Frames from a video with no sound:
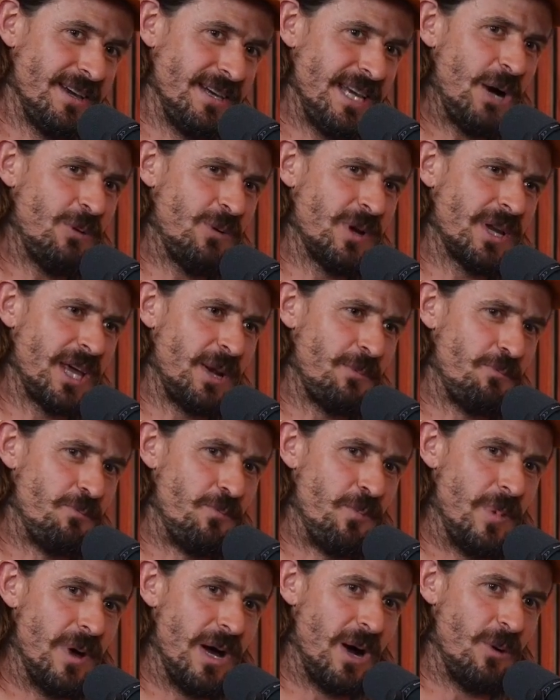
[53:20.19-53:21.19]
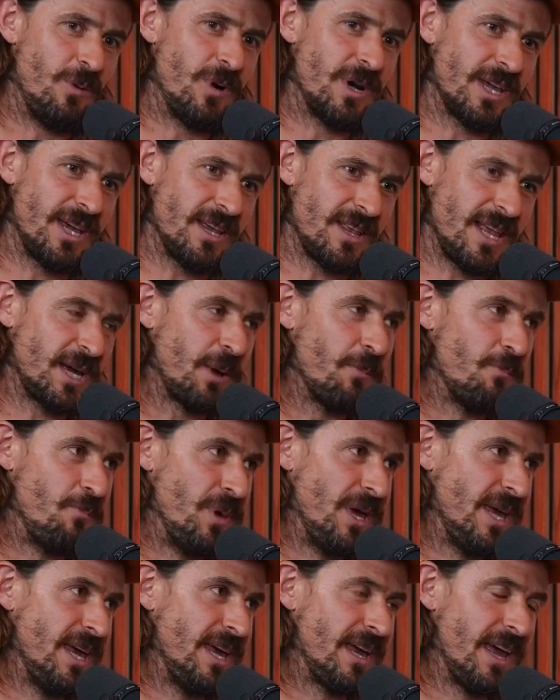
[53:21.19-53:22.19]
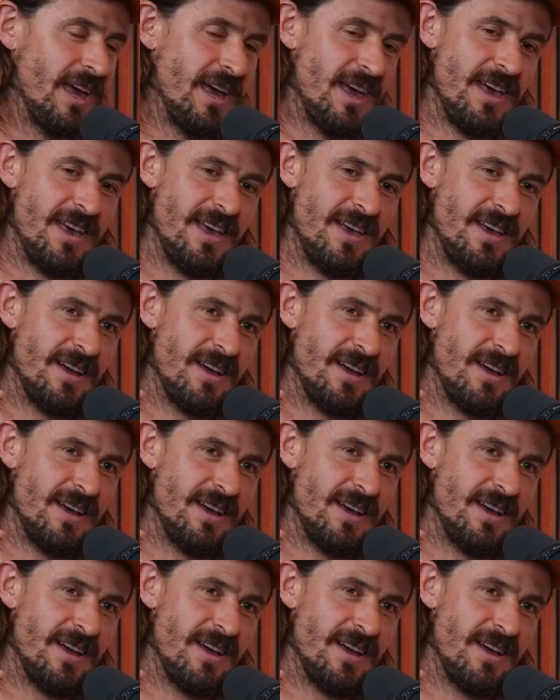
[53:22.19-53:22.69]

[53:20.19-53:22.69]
yeah, I want to get like a big